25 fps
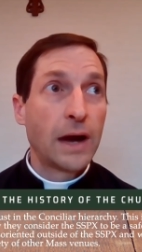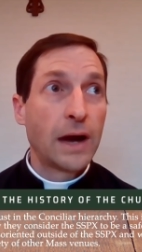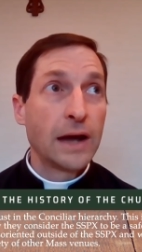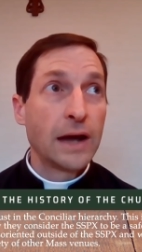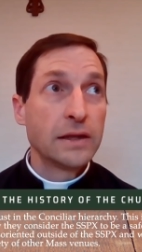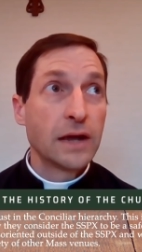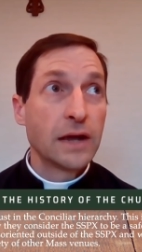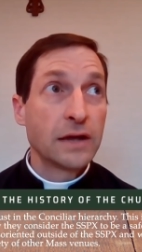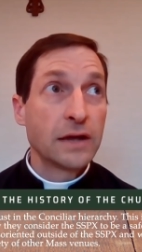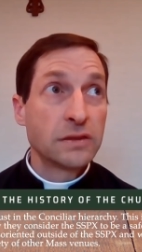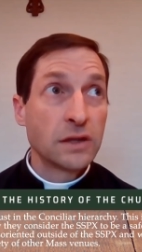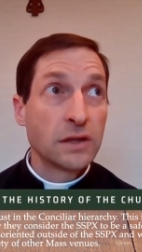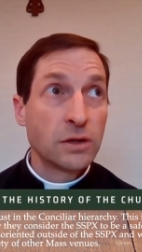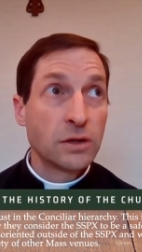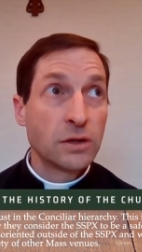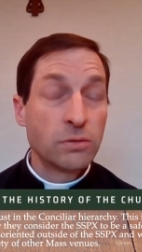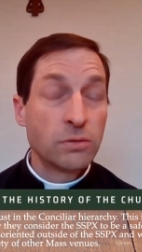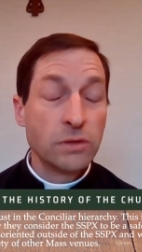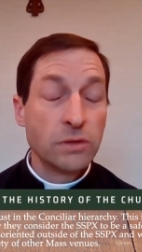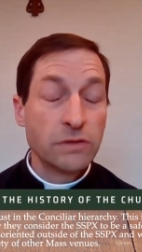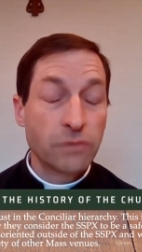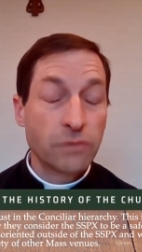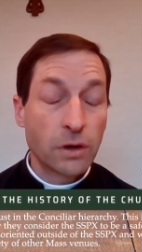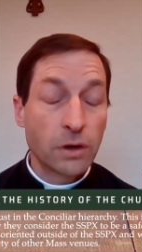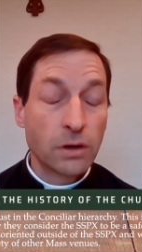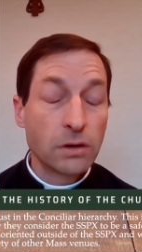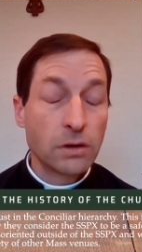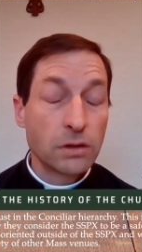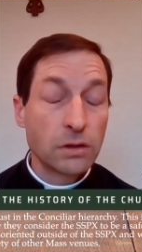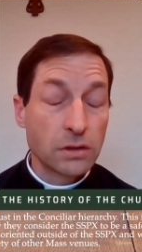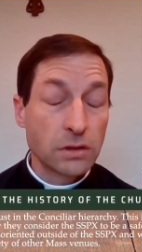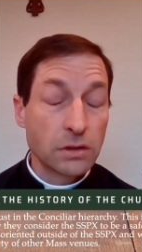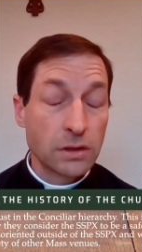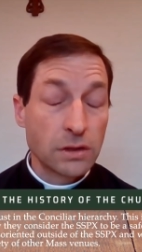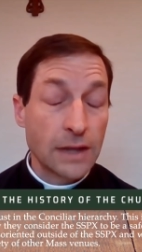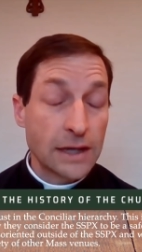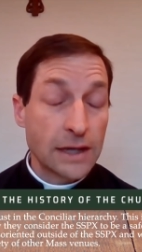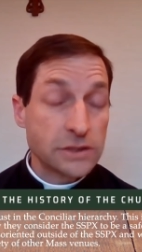I think we've
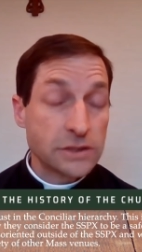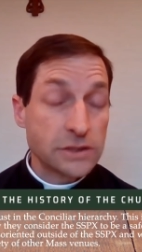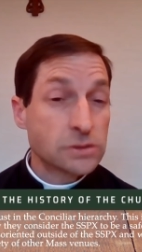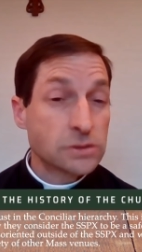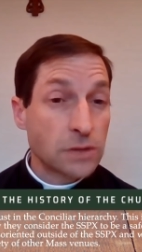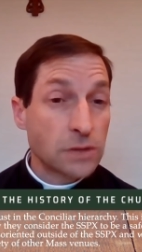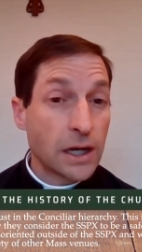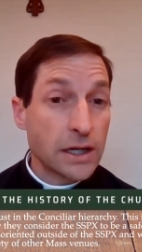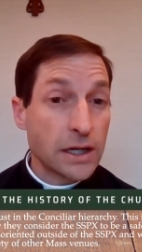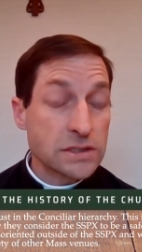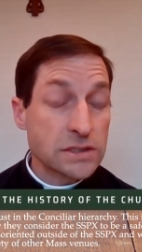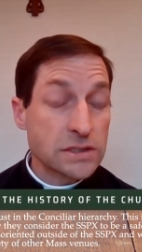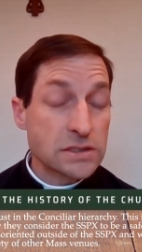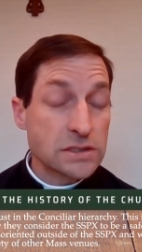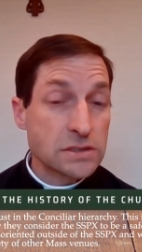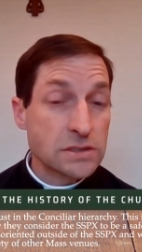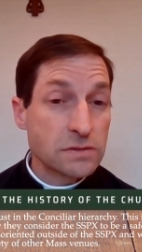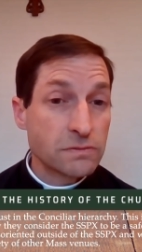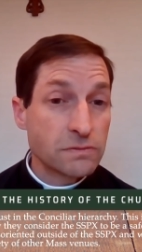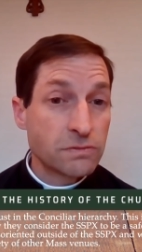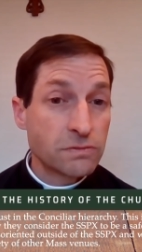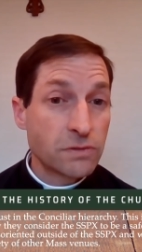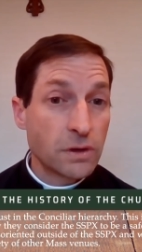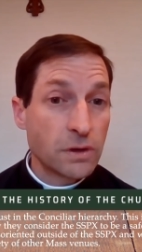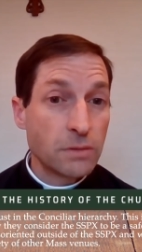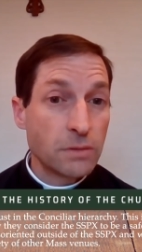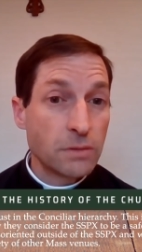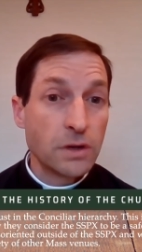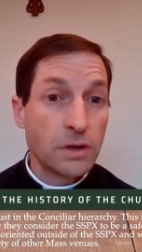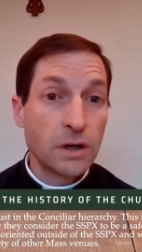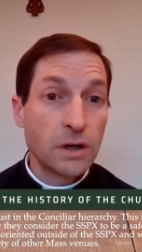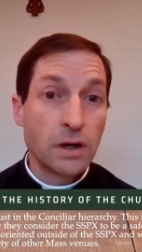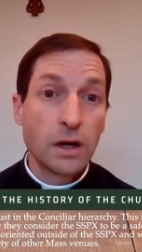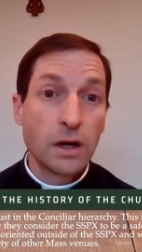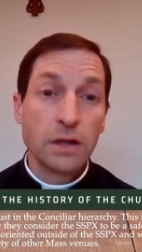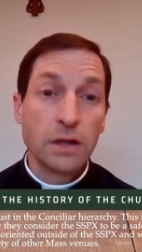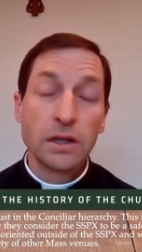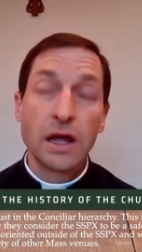earned that trust from
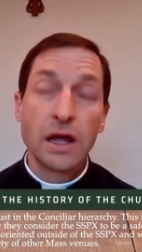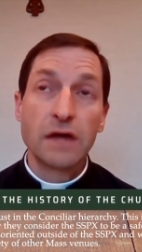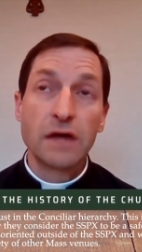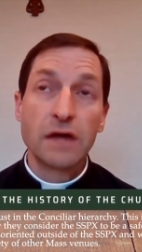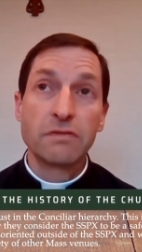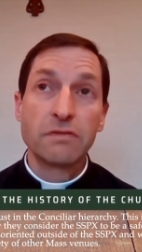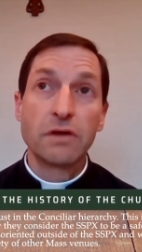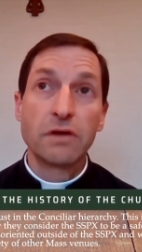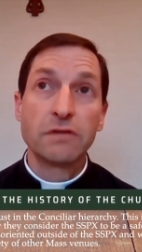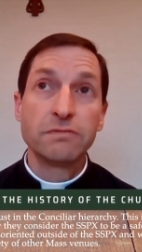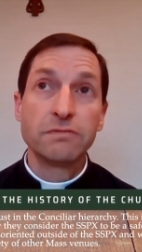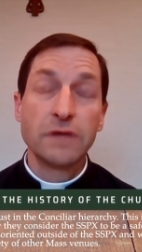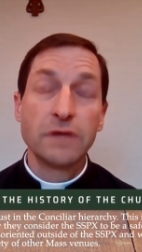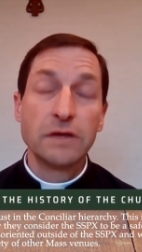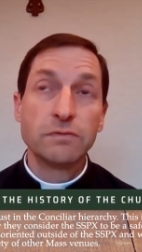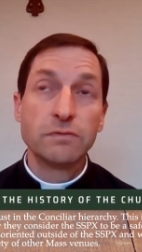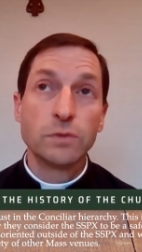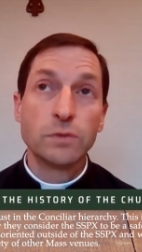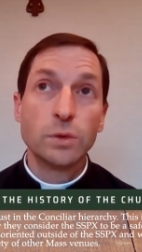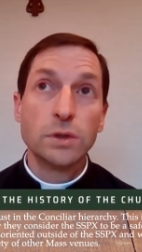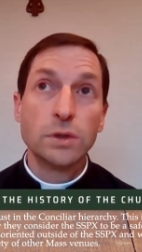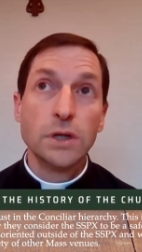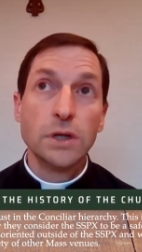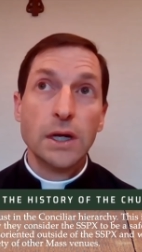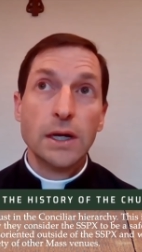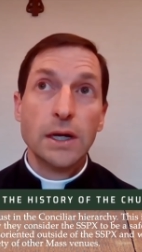a lot of our faithful,